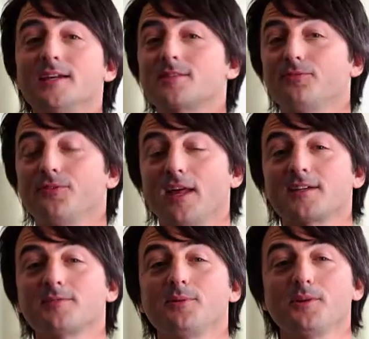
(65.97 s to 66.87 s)
It's a
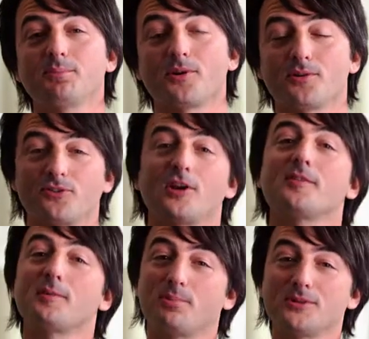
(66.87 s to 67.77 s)
flexible approach
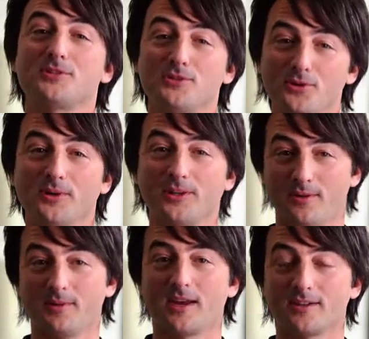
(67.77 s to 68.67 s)
that puts you in
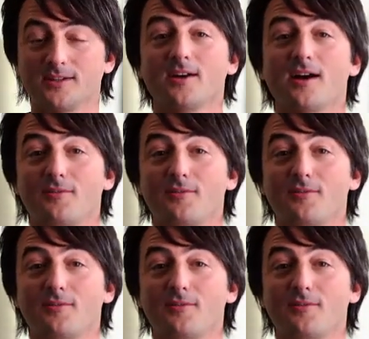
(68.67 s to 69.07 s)
command